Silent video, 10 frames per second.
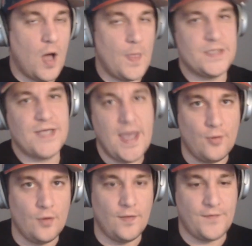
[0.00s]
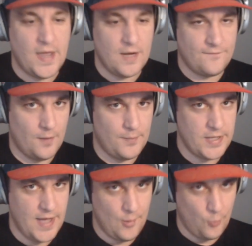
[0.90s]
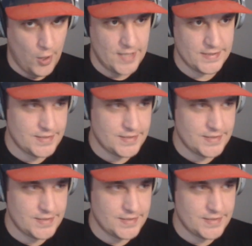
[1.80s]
on the table that the NFLPA wants.